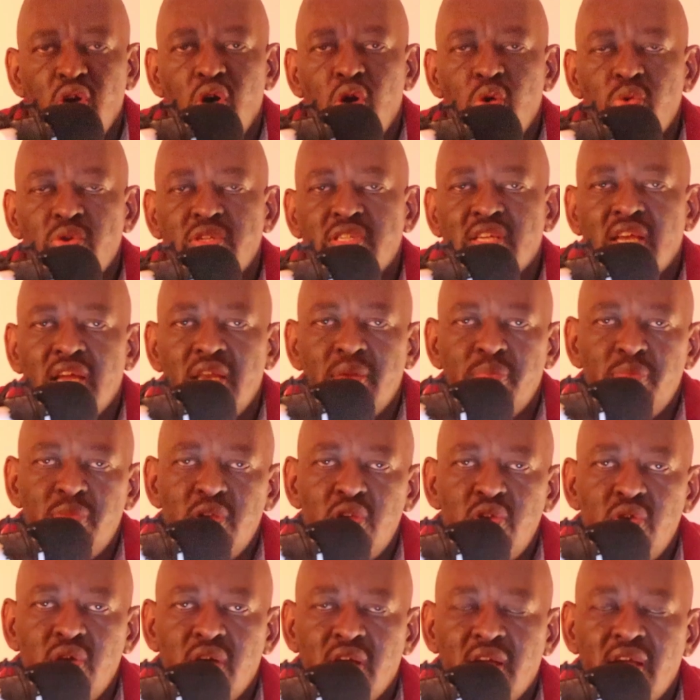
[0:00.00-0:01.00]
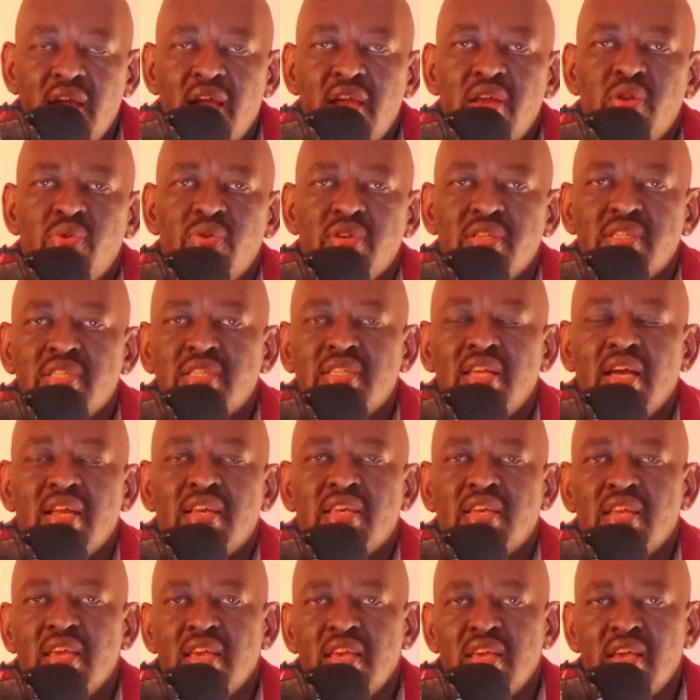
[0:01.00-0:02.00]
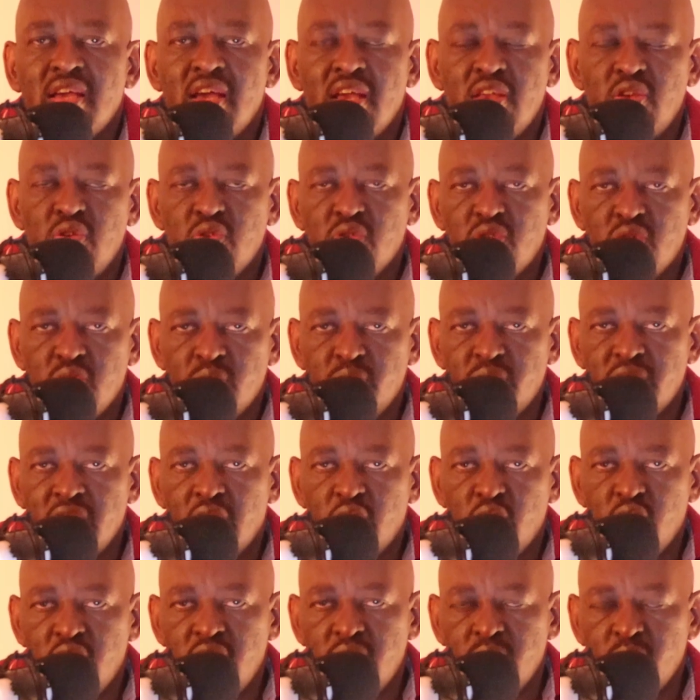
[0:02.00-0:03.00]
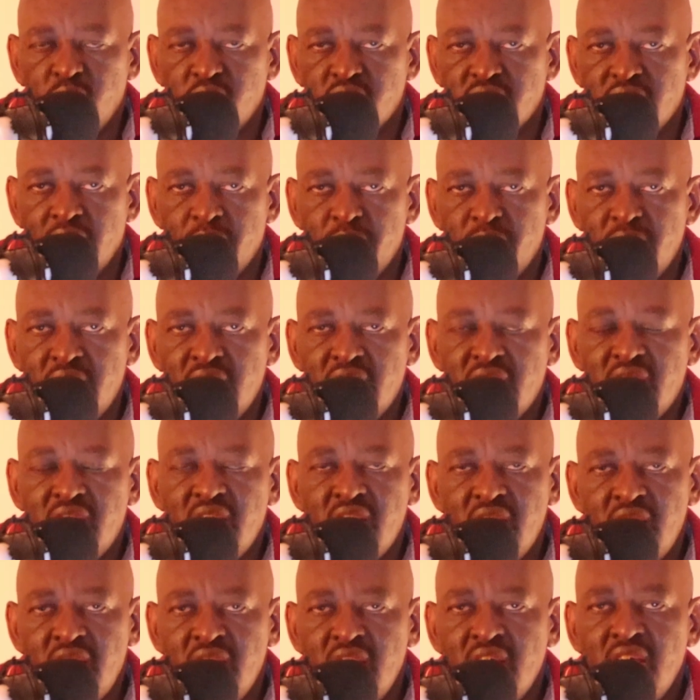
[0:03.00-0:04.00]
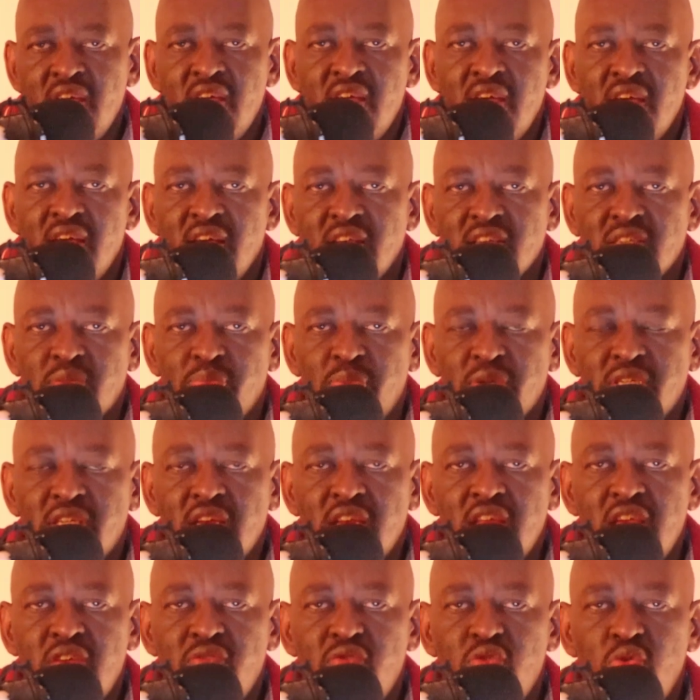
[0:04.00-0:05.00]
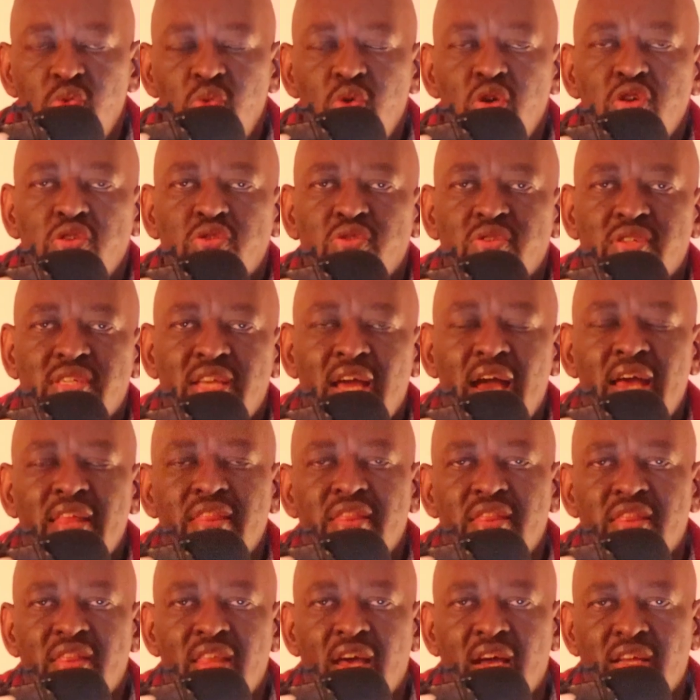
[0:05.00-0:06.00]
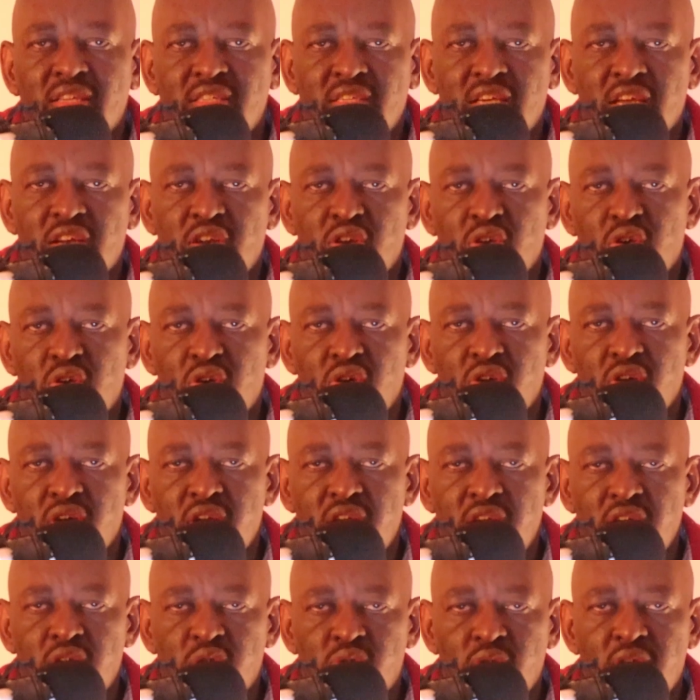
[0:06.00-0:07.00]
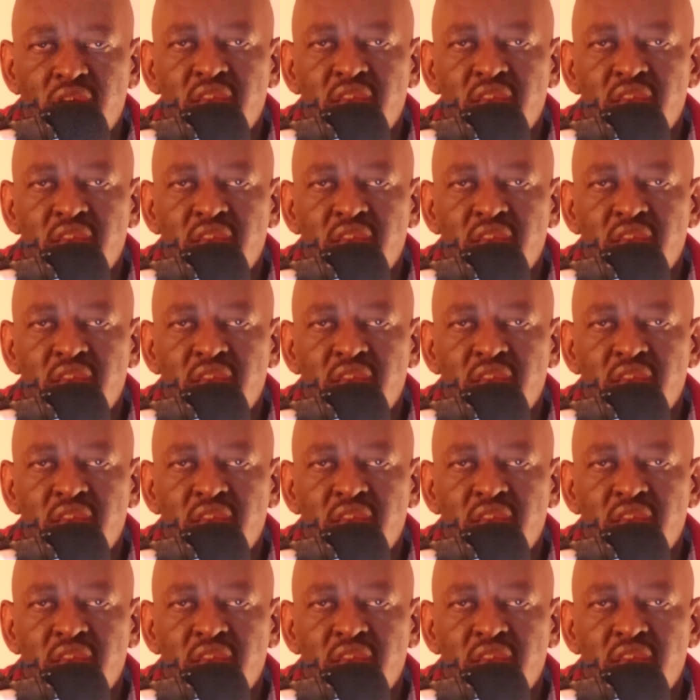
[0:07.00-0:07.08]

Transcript: or which can be your guide when starting a YouTube channel in Mozambique, especially if you want to turn that channel into